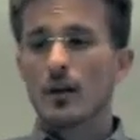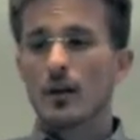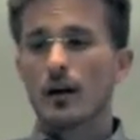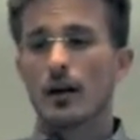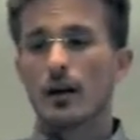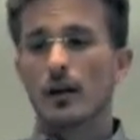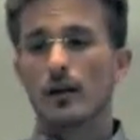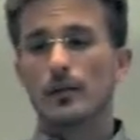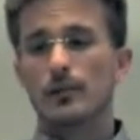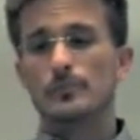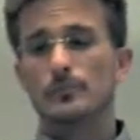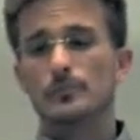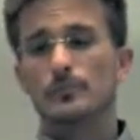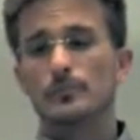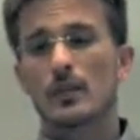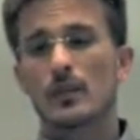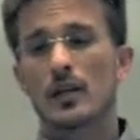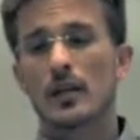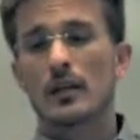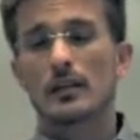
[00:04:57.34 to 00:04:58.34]
Um,
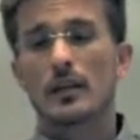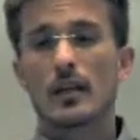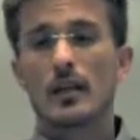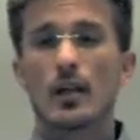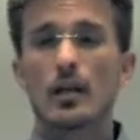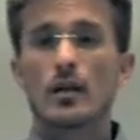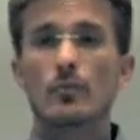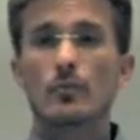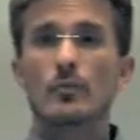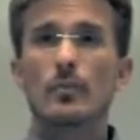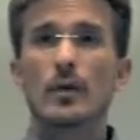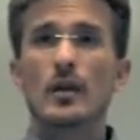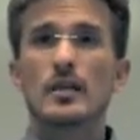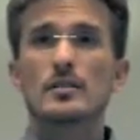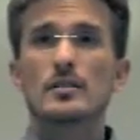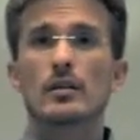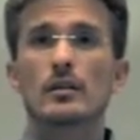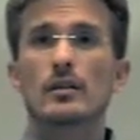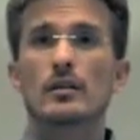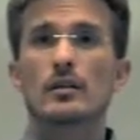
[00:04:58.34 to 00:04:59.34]
the game
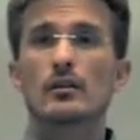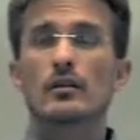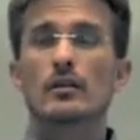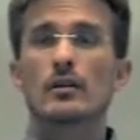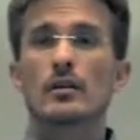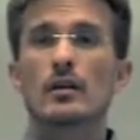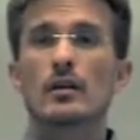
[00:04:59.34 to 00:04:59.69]
basically